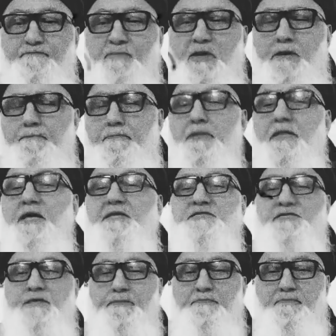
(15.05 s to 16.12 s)
complete
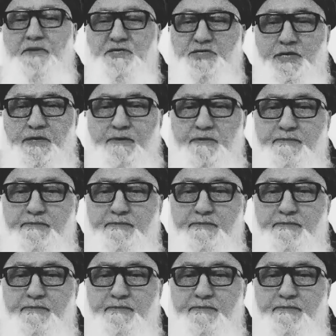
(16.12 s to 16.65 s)
submission.